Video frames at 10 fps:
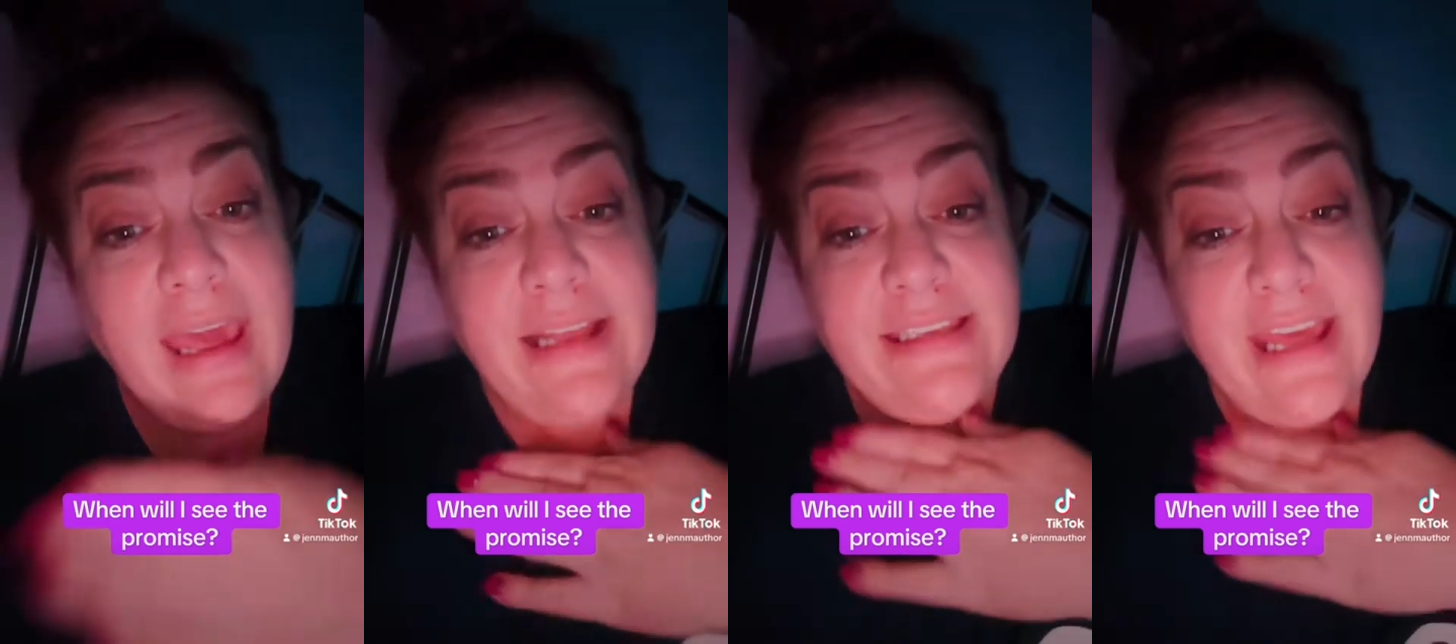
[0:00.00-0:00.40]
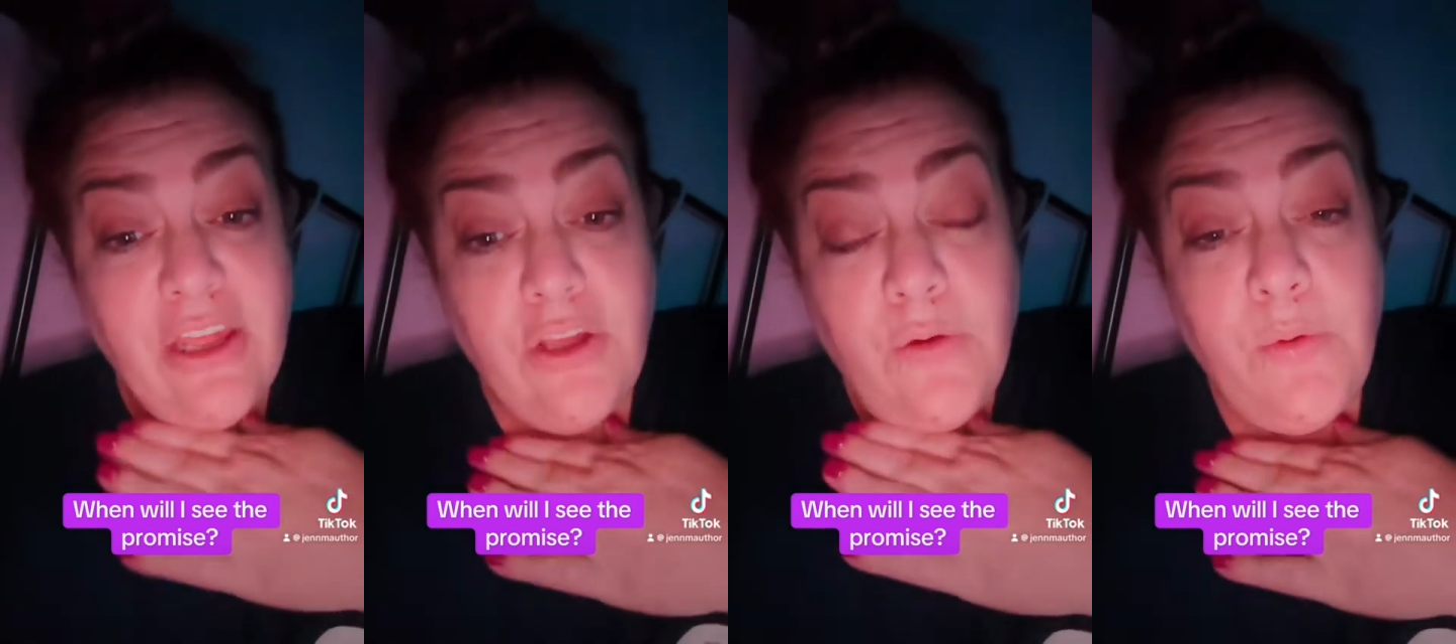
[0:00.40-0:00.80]
It's
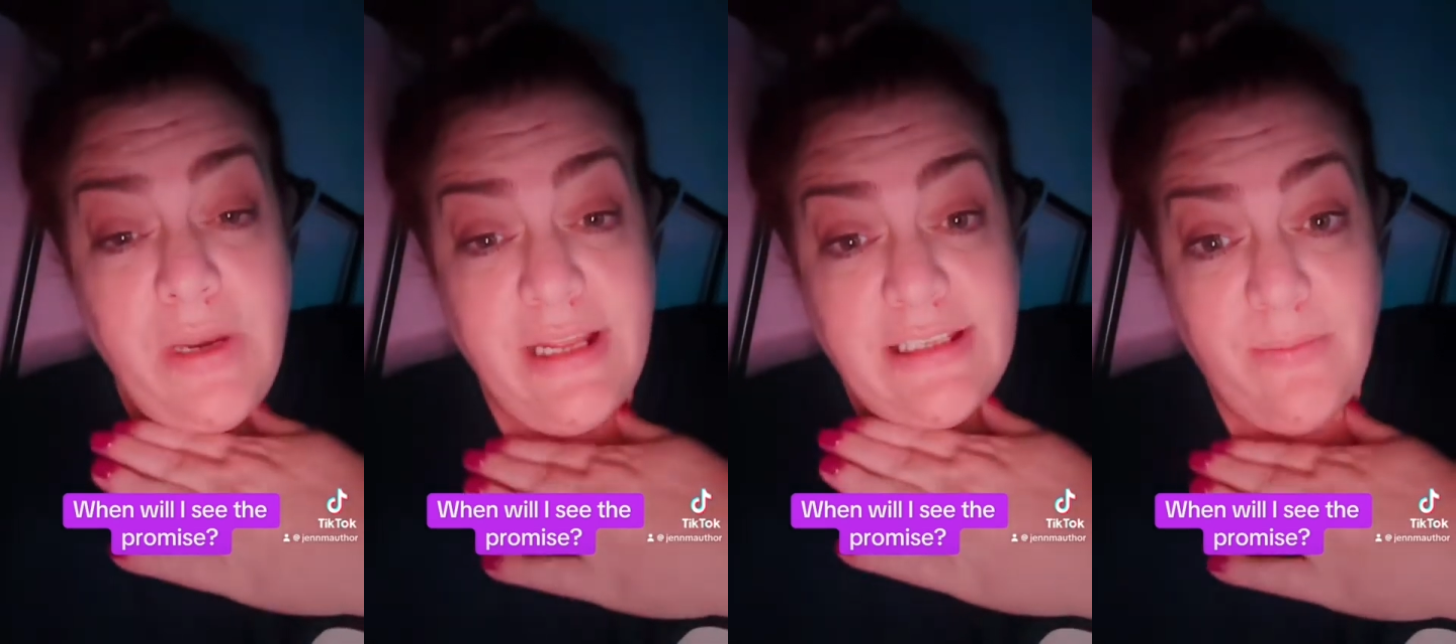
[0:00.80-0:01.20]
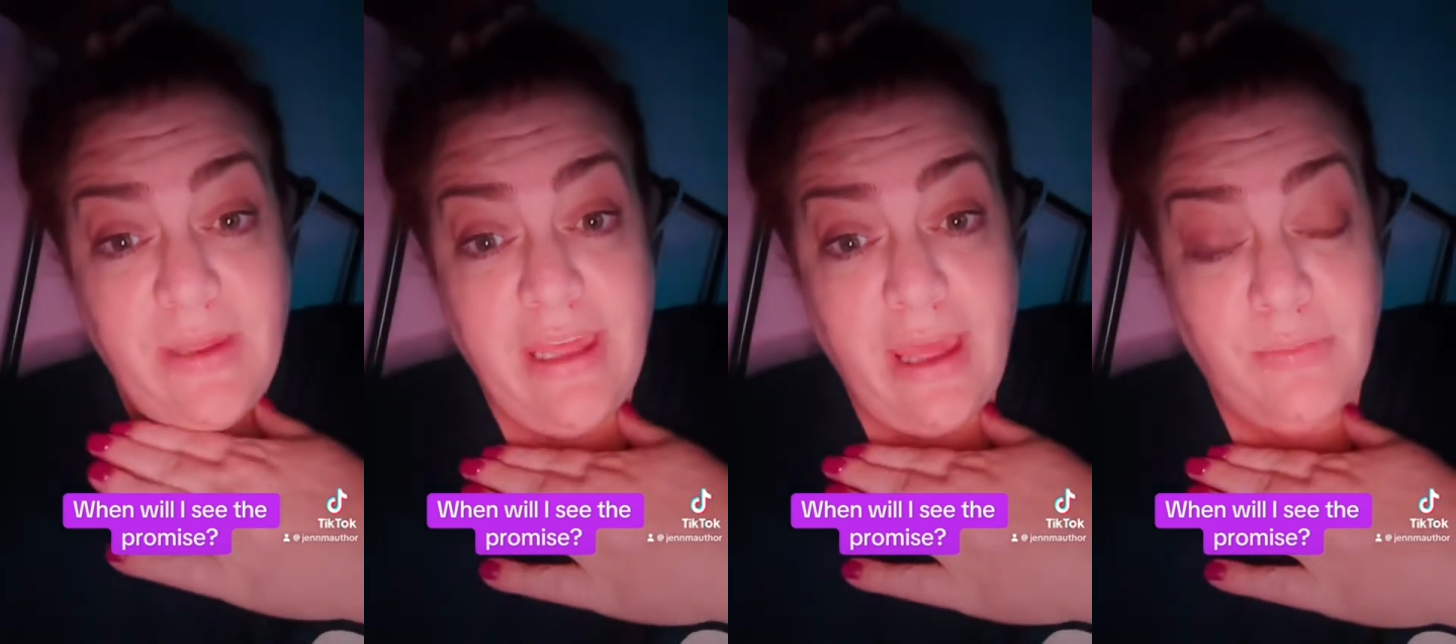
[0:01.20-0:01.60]
that you need to
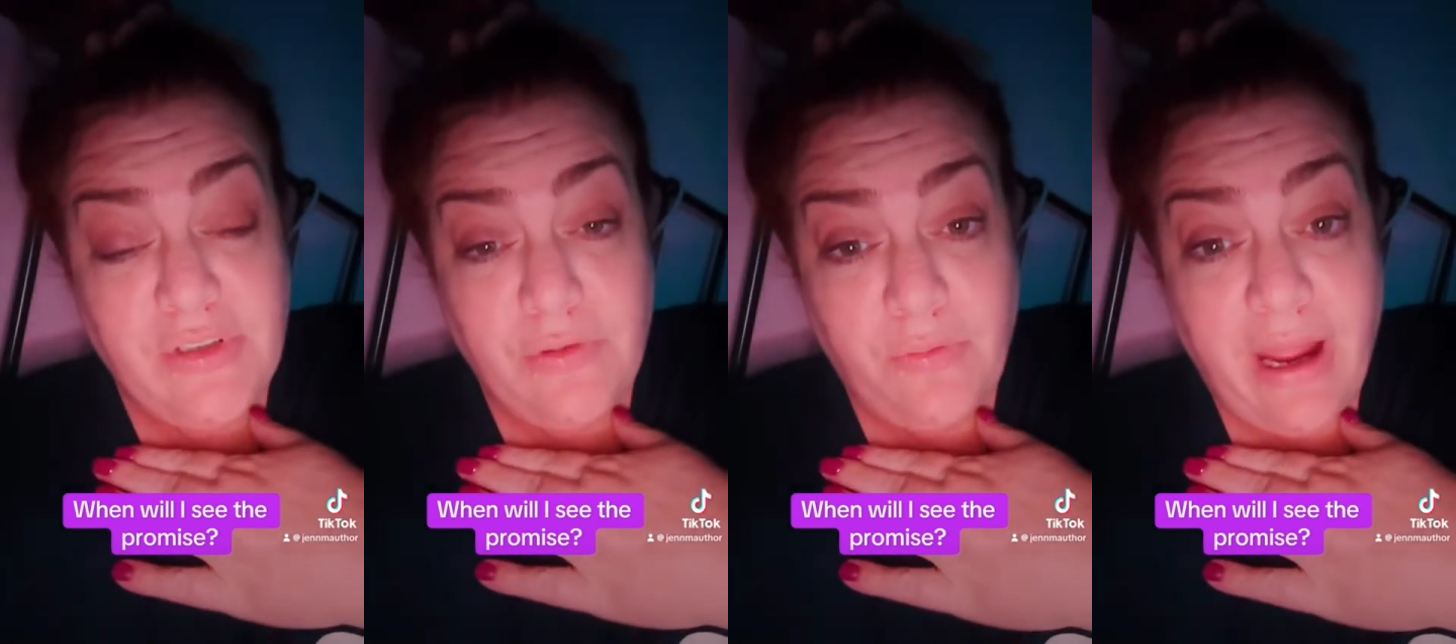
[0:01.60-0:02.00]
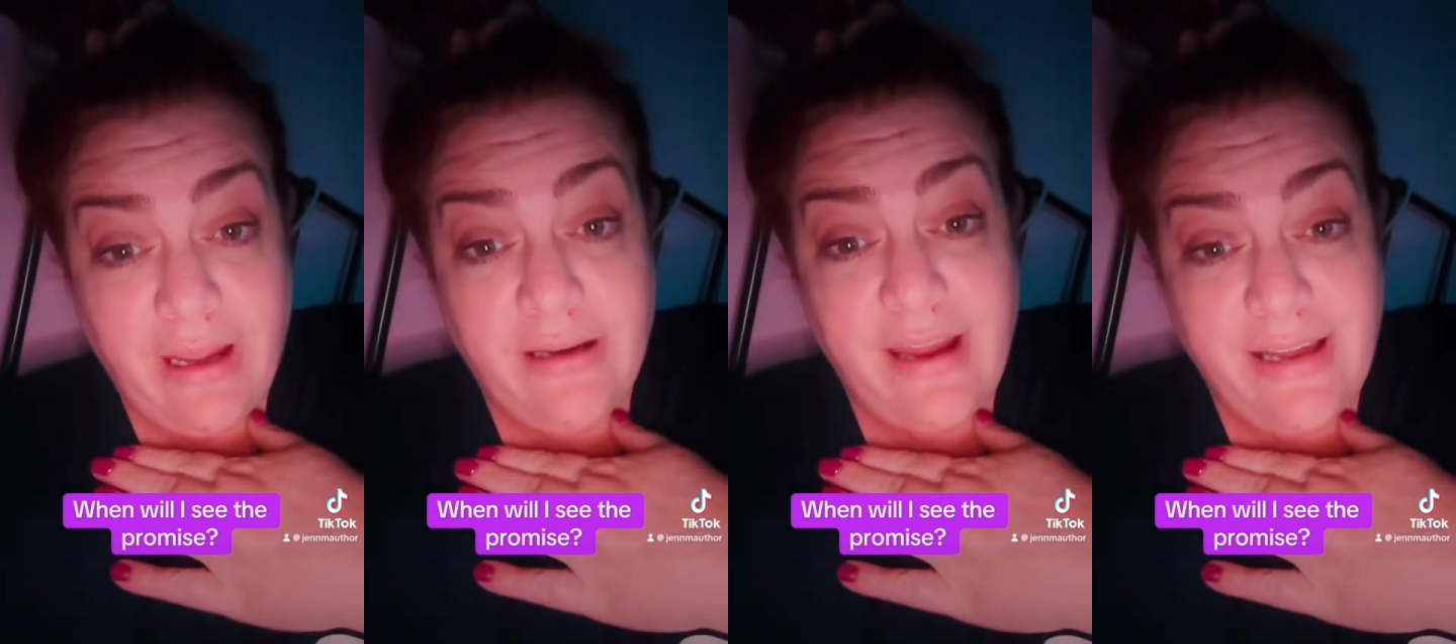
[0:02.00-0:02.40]
be able to
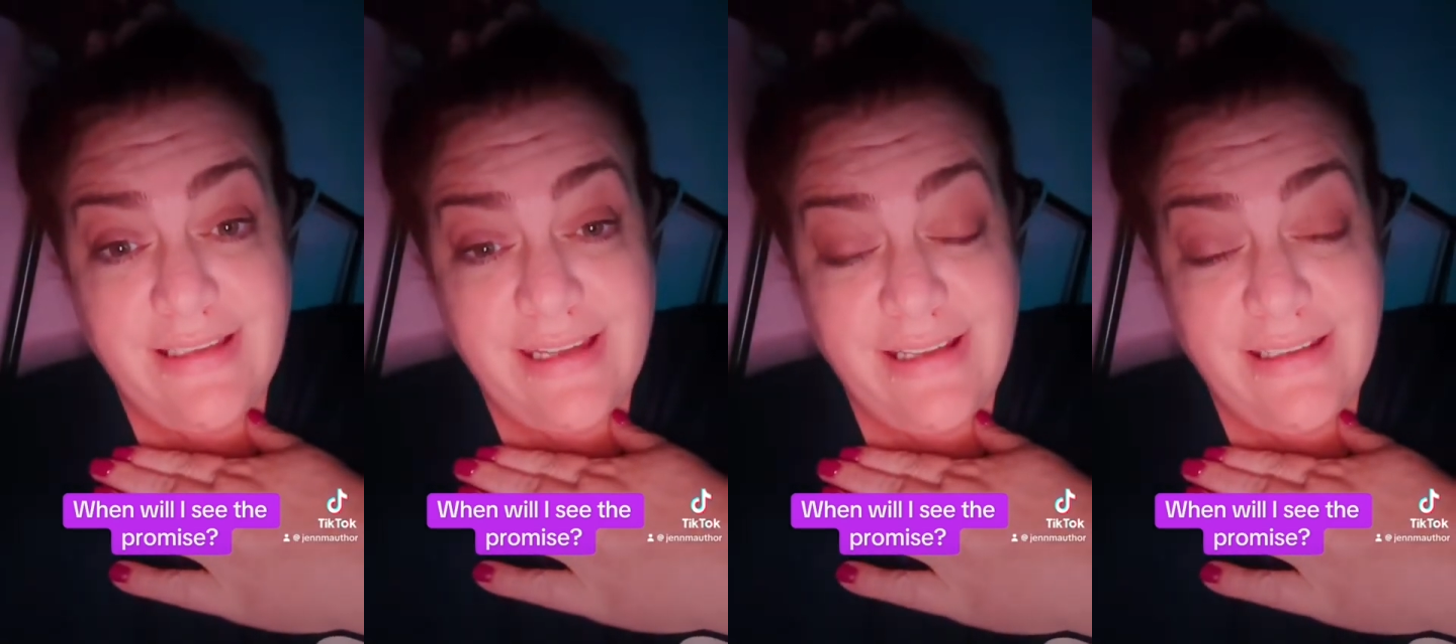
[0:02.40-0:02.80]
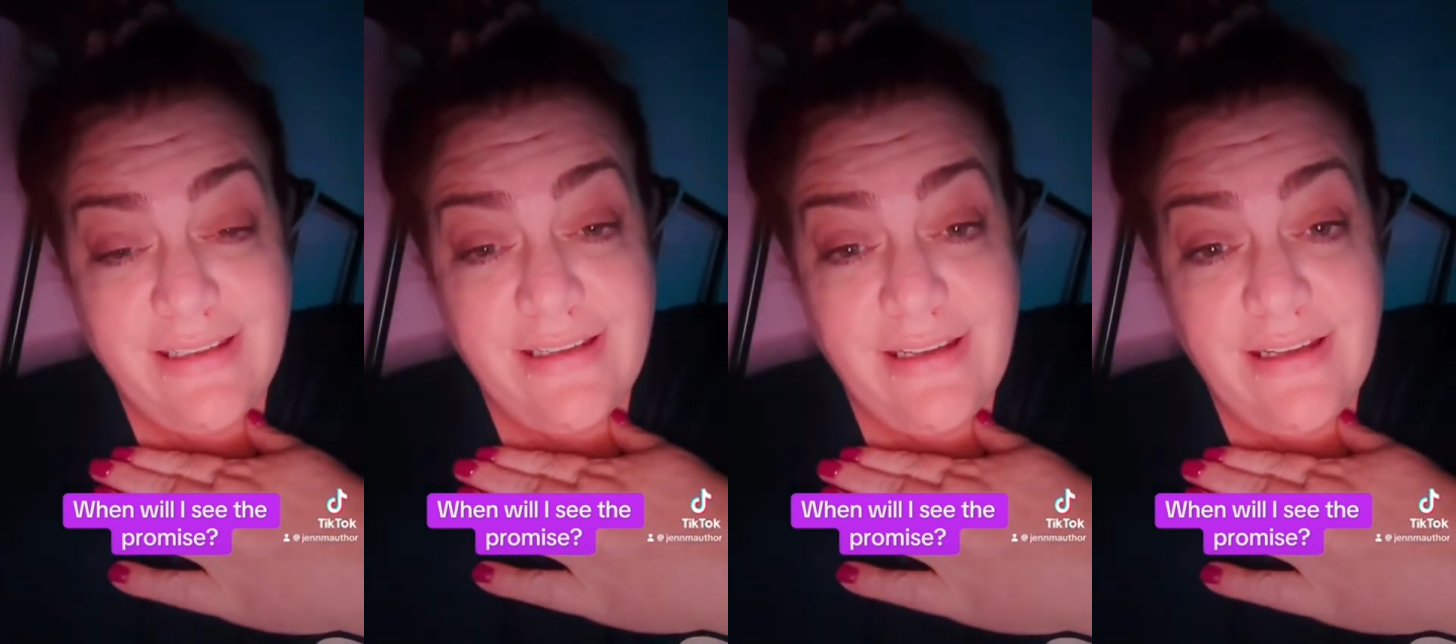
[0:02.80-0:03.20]
recognize it.
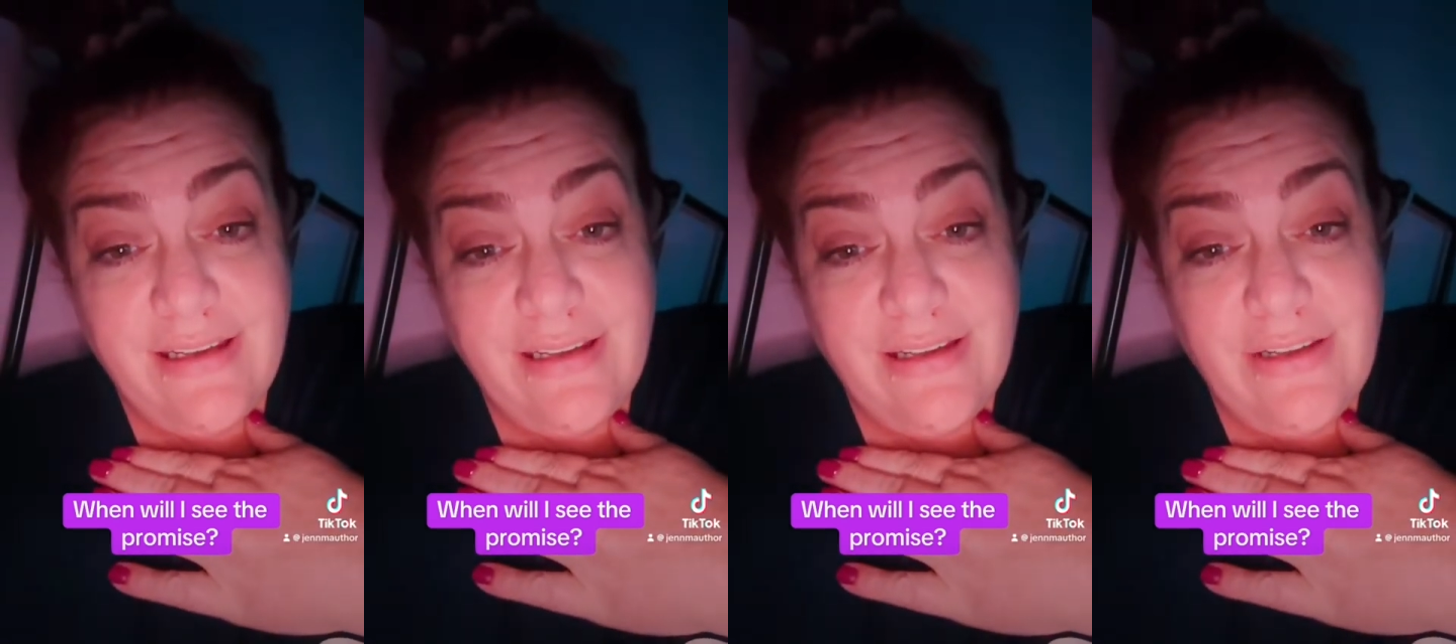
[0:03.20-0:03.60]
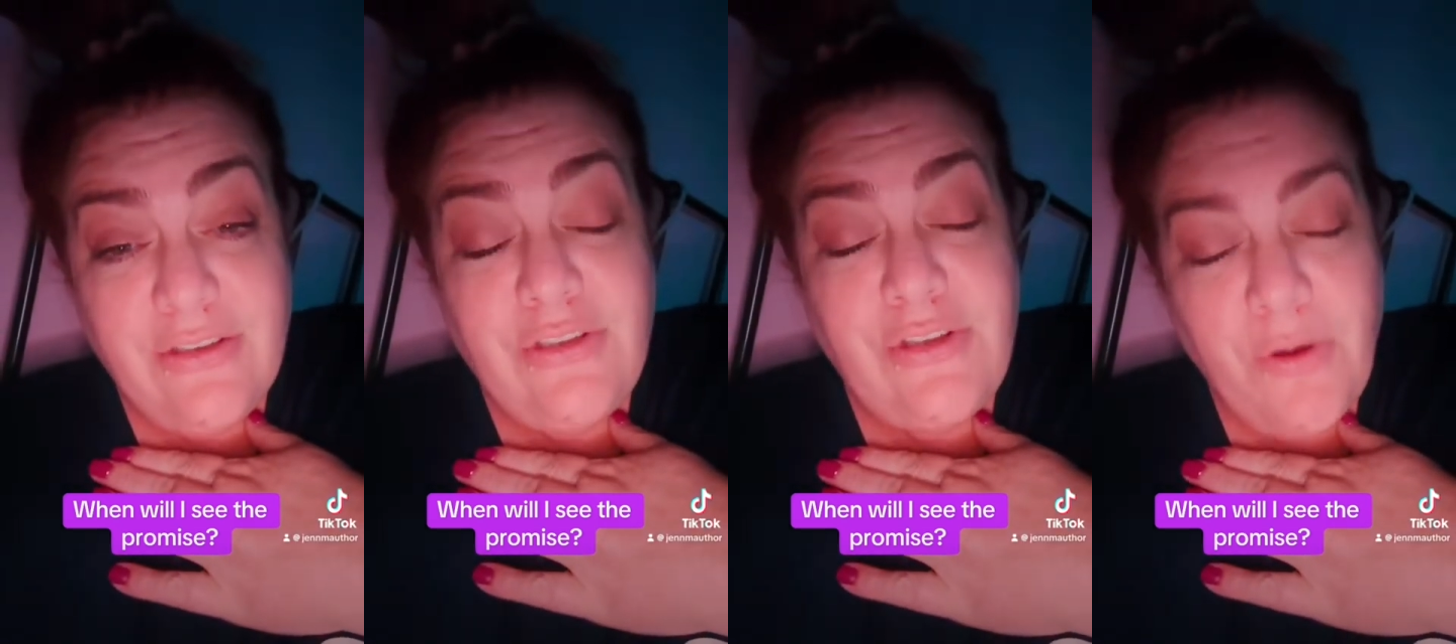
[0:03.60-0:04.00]

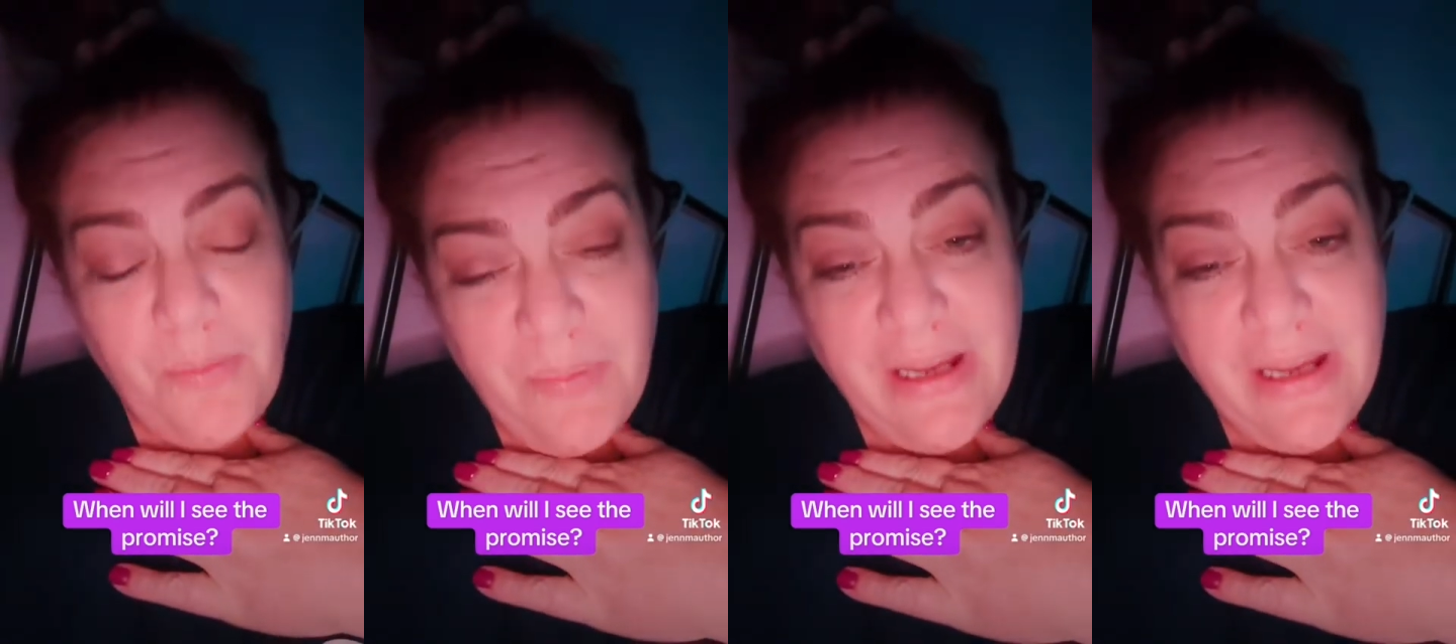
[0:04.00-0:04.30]
Don't be